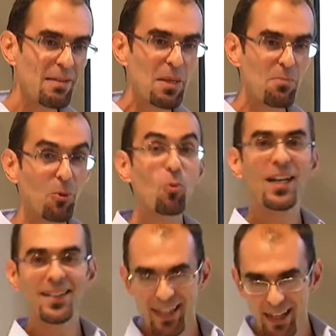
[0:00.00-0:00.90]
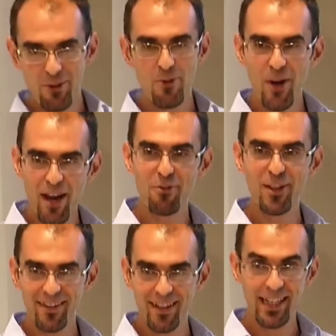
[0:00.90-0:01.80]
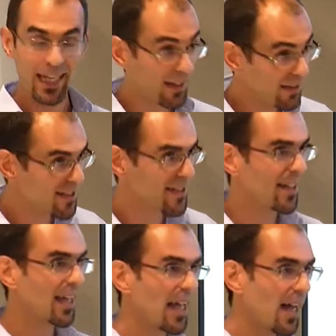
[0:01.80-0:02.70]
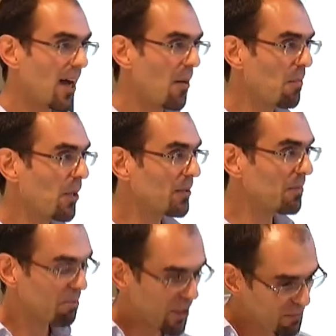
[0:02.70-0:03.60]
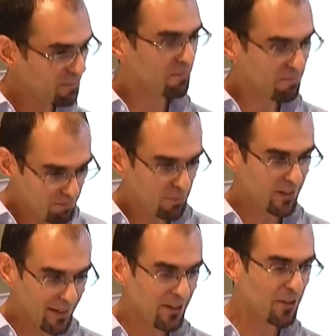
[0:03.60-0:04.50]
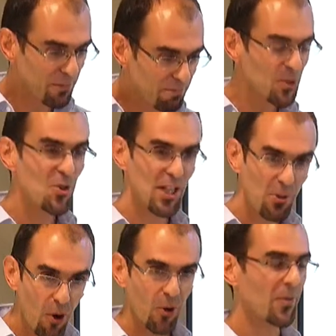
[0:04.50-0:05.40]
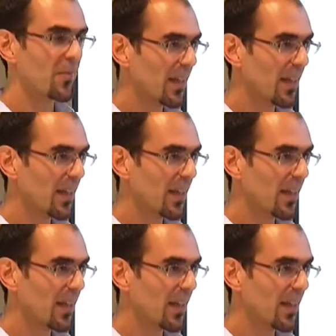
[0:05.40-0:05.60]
people will tell you everything else, but they're usually wrong.